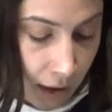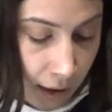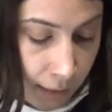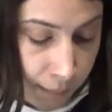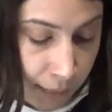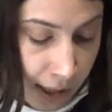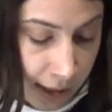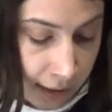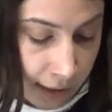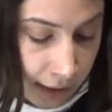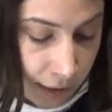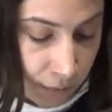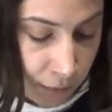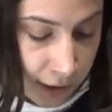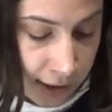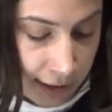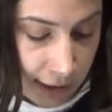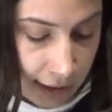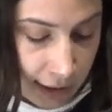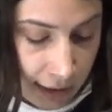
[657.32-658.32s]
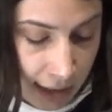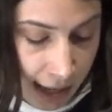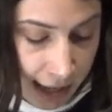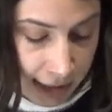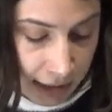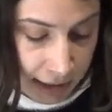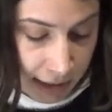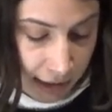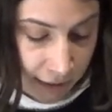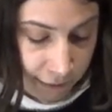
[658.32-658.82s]
But it was in
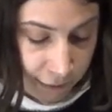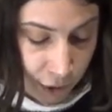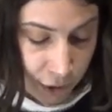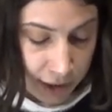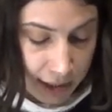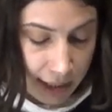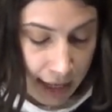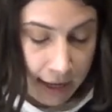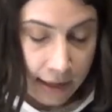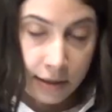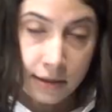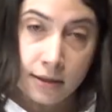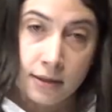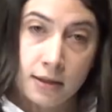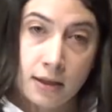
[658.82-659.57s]
1848